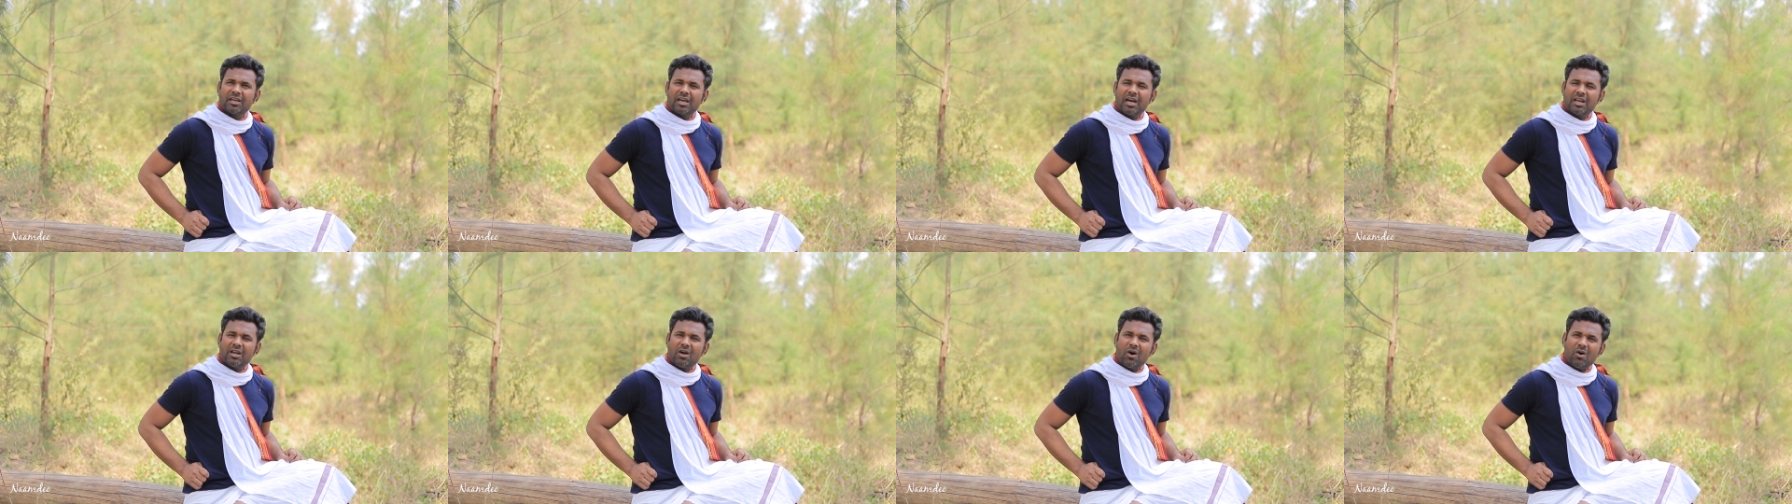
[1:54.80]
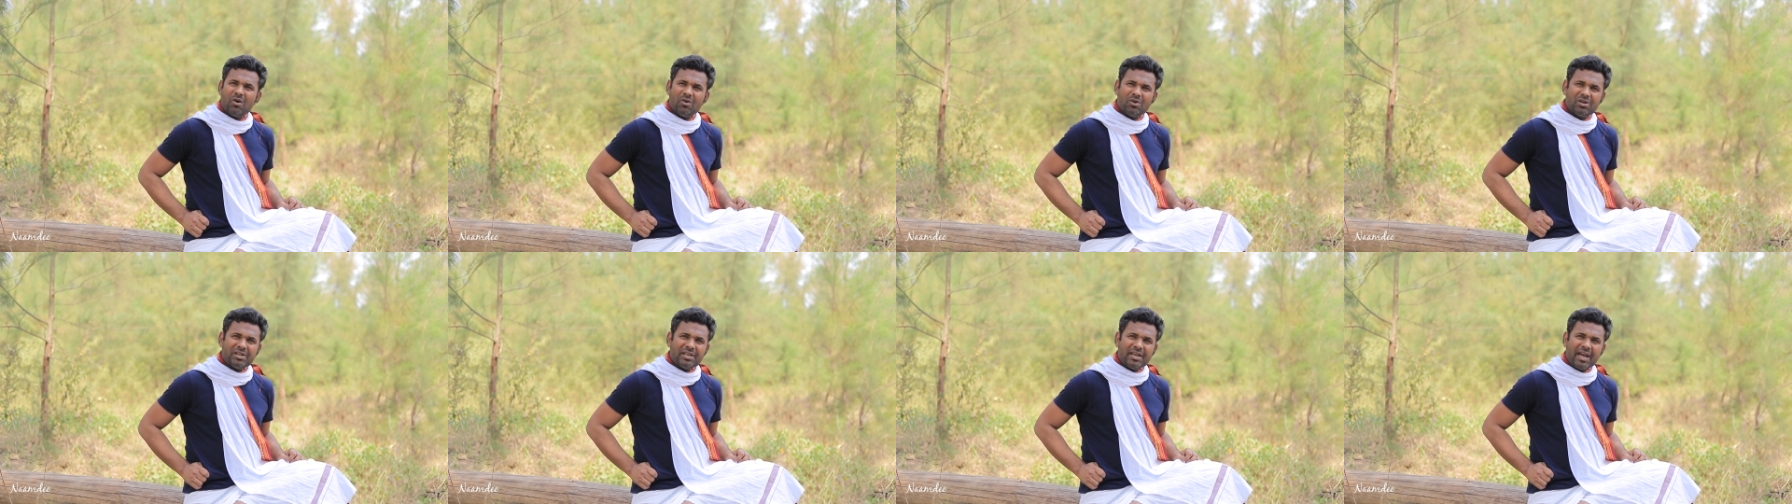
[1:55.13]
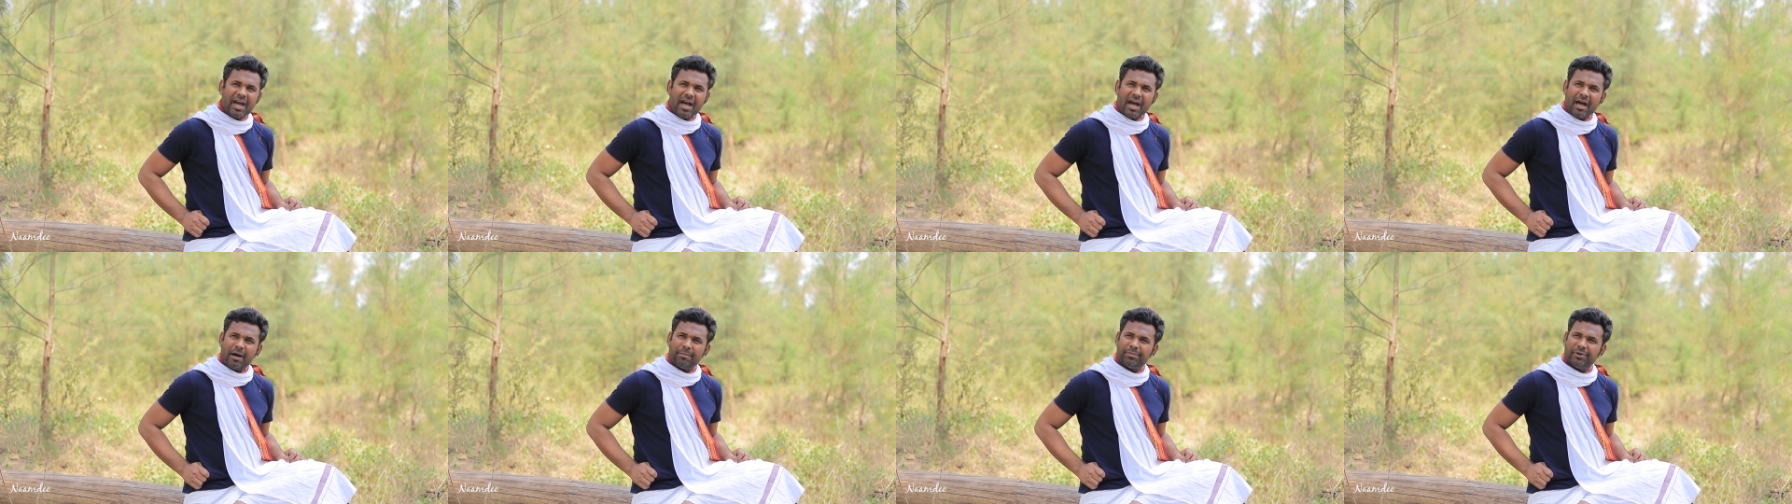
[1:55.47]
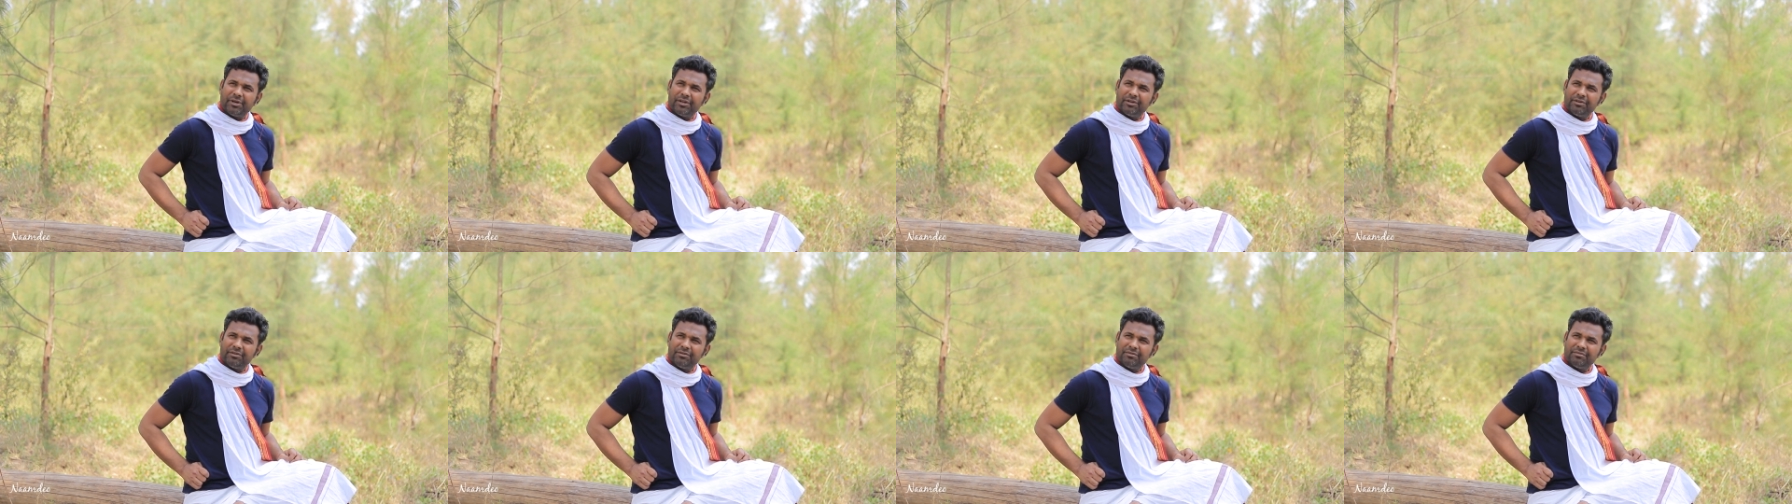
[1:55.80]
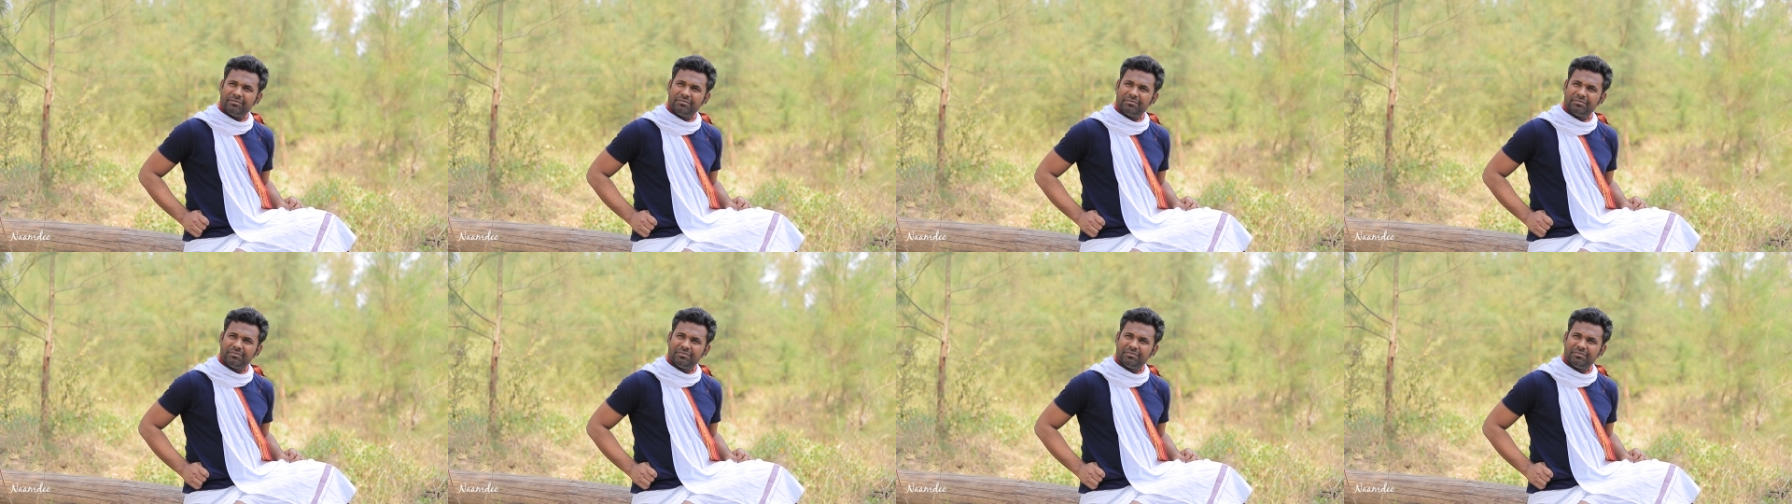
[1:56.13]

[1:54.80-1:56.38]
can only happen